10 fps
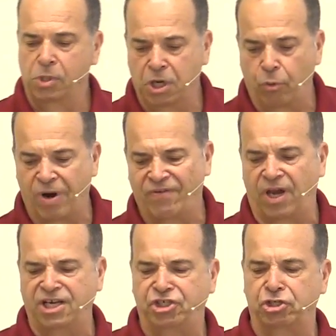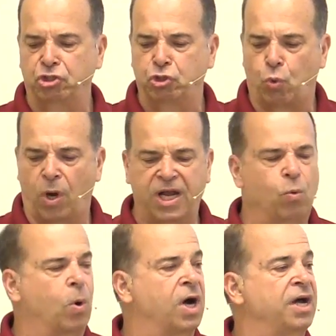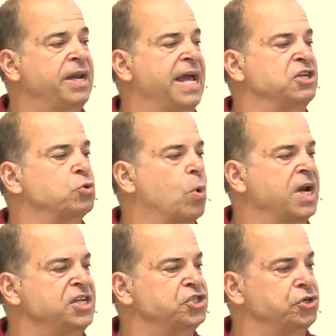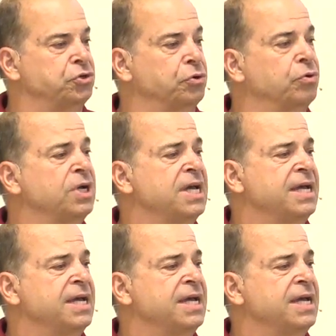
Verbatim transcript: you know, Revelation 21 and 22.